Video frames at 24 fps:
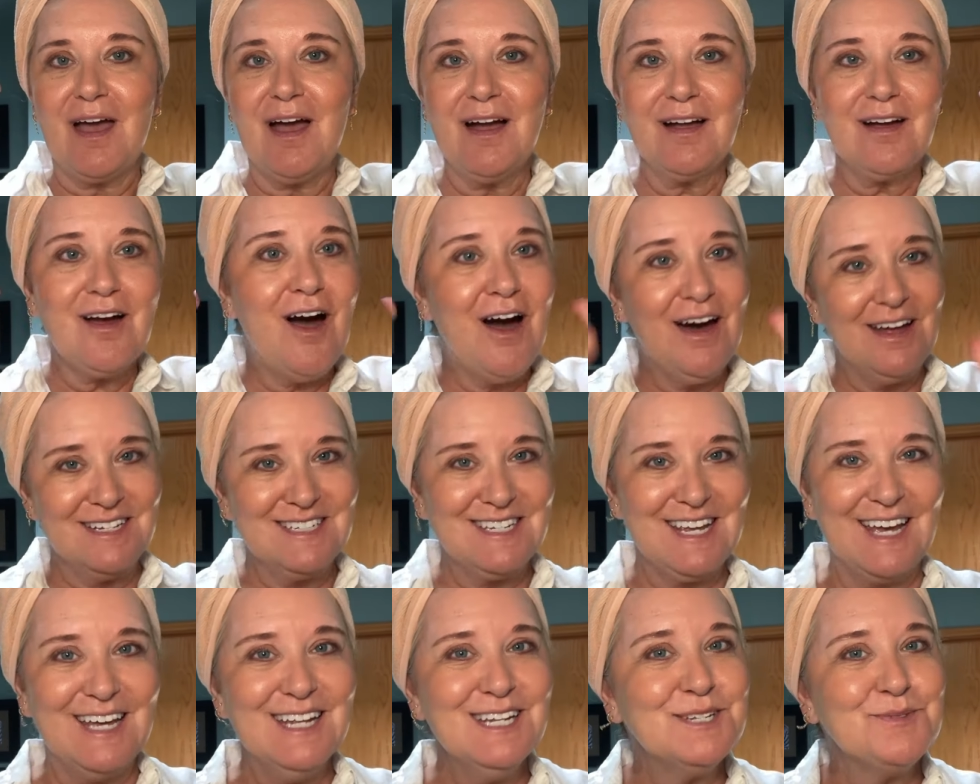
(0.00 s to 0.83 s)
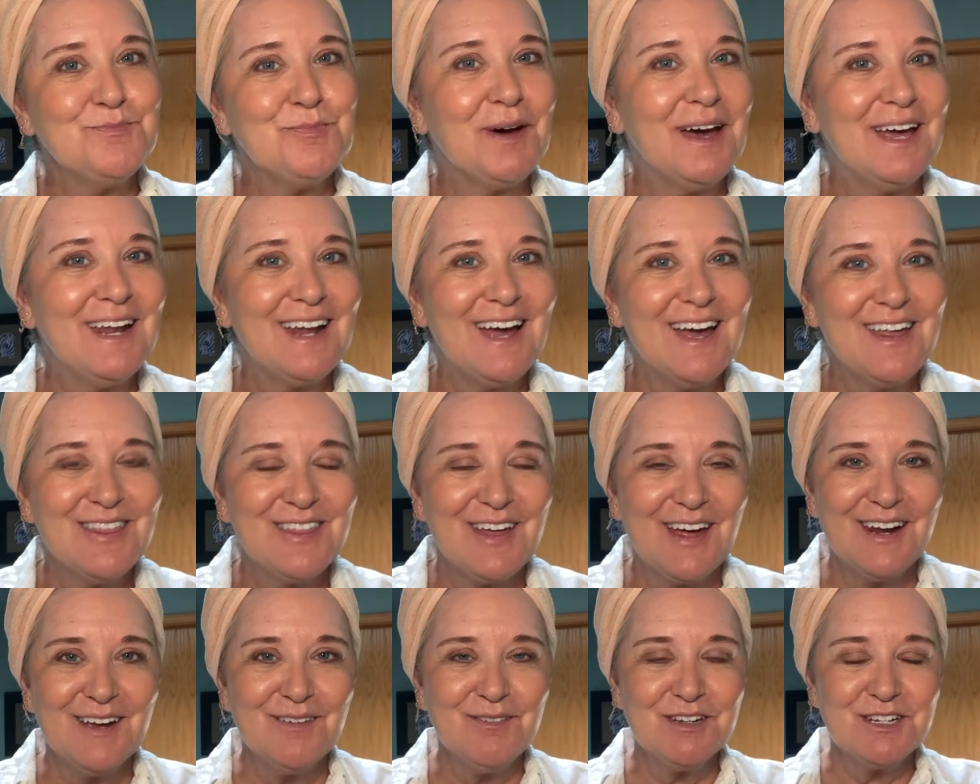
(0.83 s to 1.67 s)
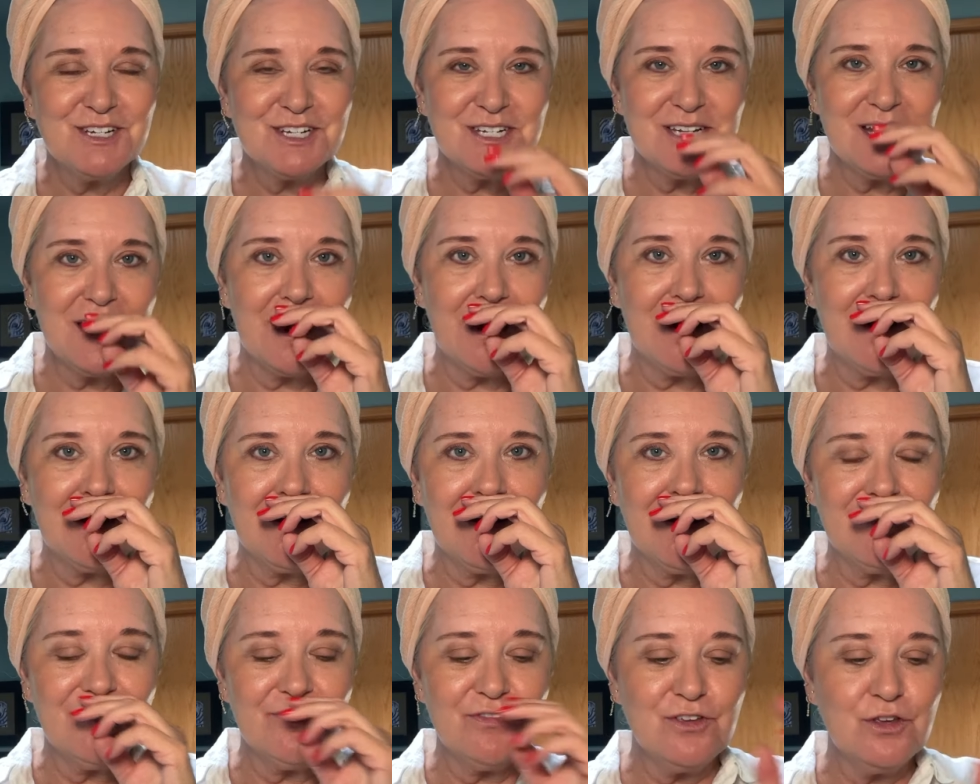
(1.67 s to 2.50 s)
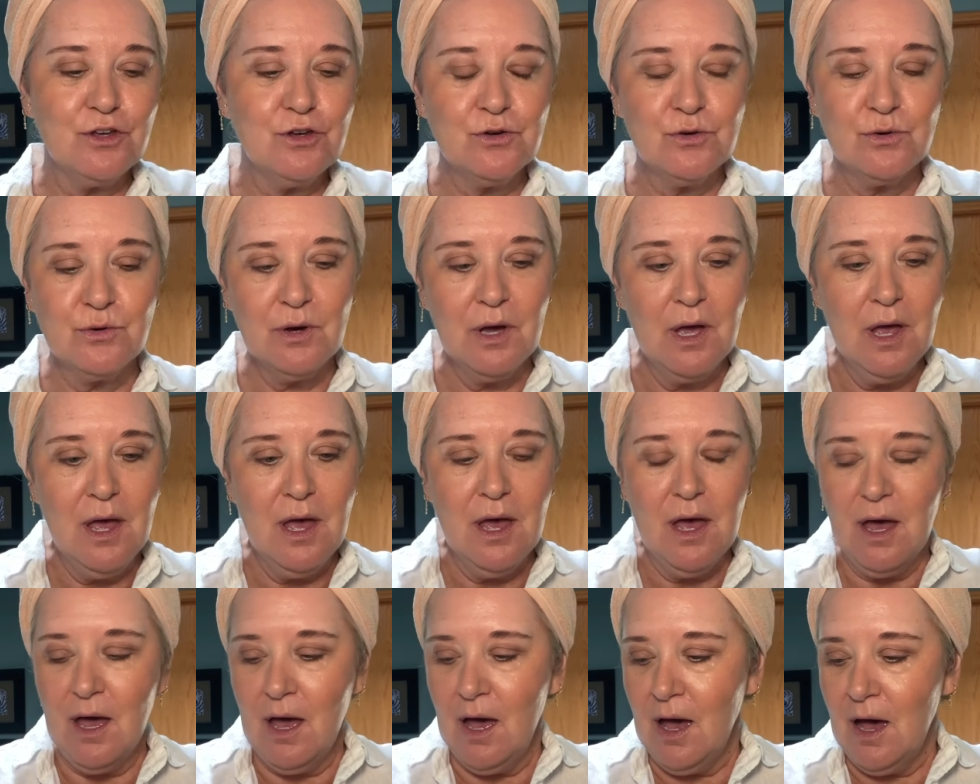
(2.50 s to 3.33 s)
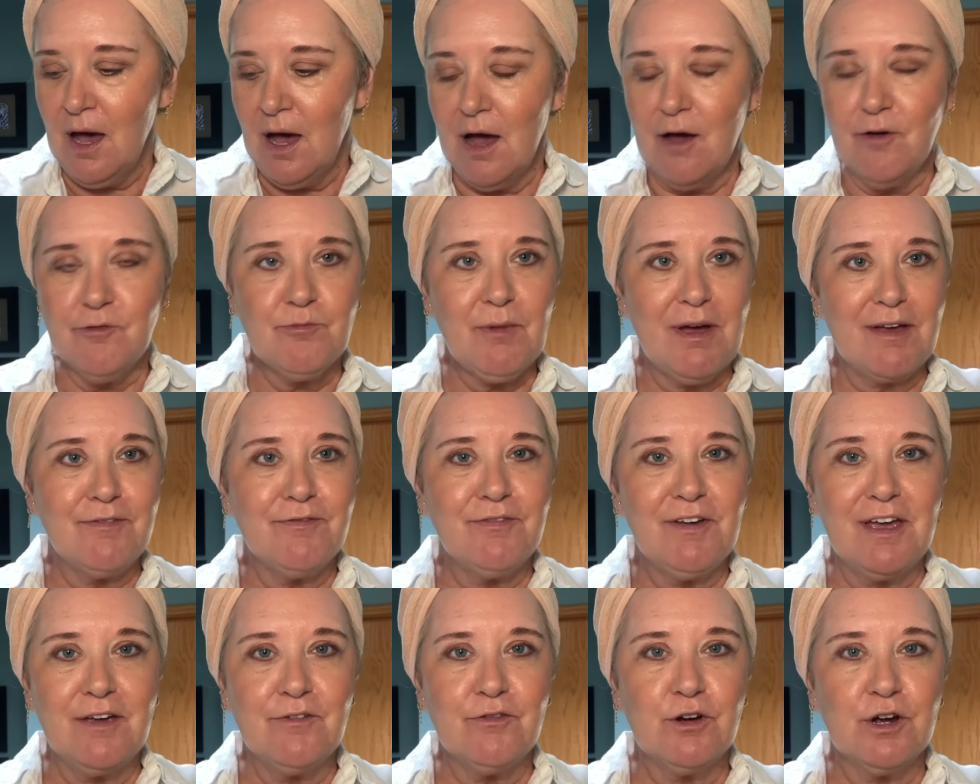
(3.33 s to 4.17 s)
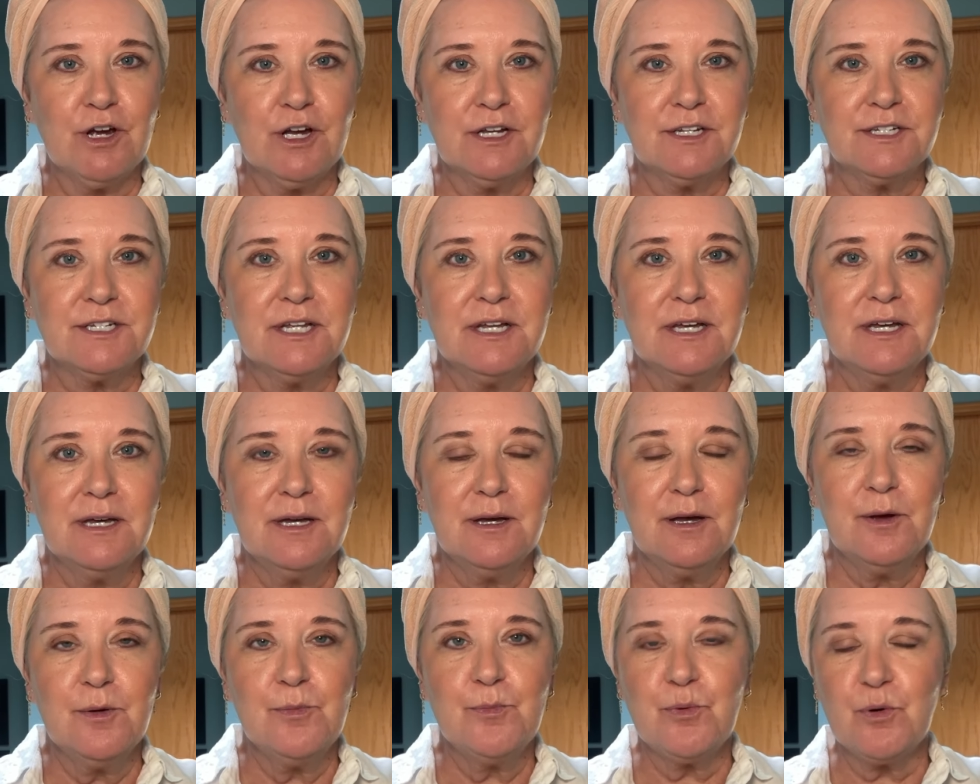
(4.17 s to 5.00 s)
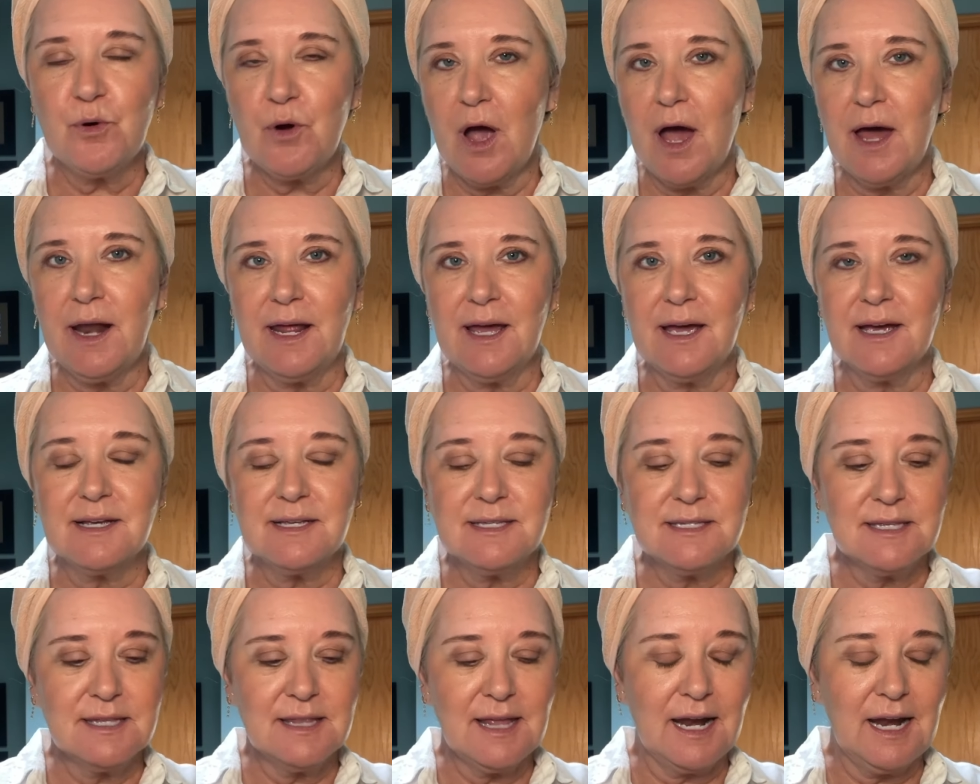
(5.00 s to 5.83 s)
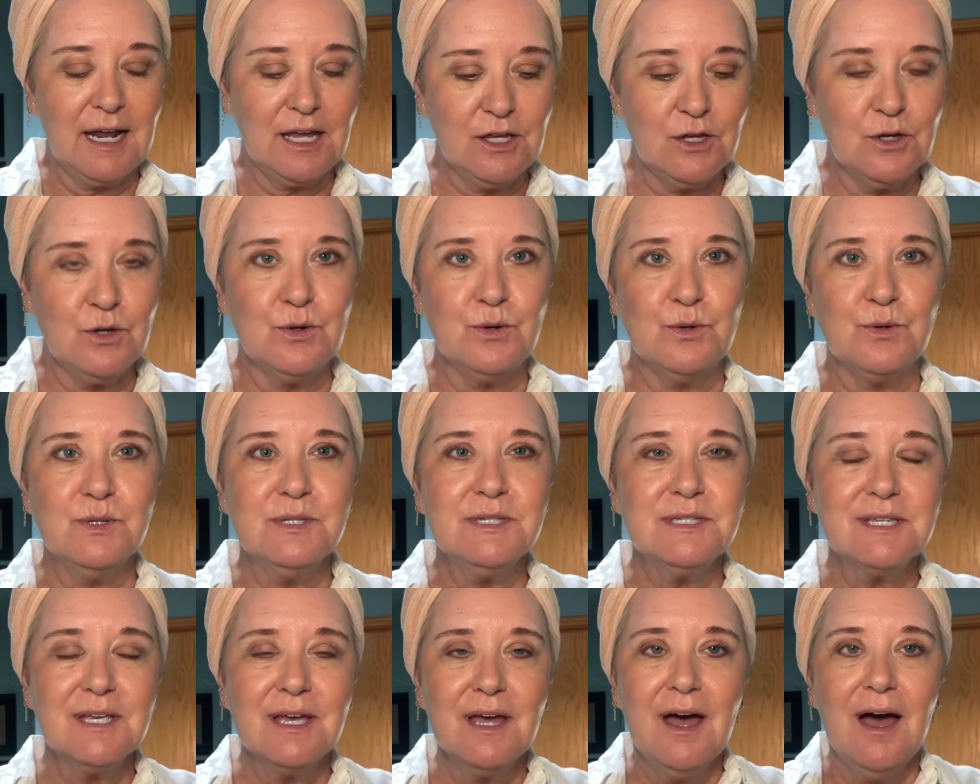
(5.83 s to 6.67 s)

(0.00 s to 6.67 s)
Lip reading: content, but I thought I would share a few of my favorite products that I use.